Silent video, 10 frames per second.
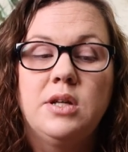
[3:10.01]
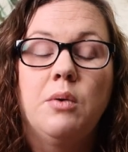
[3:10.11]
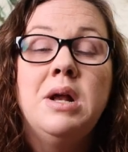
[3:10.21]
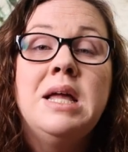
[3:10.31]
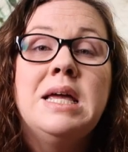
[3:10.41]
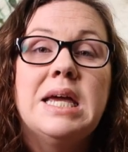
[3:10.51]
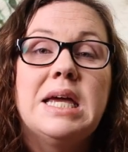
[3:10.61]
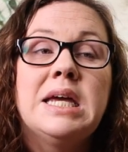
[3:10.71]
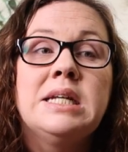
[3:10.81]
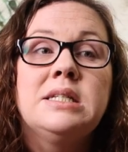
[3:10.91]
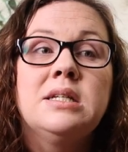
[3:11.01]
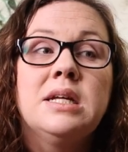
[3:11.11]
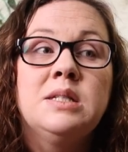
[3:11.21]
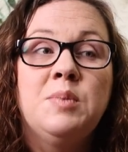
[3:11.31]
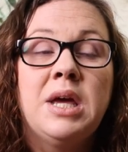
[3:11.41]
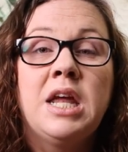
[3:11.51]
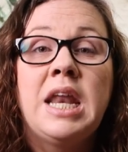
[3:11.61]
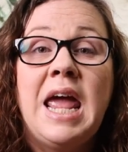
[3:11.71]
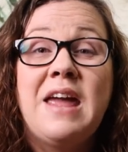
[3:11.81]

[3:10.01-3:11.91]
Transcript: So it has been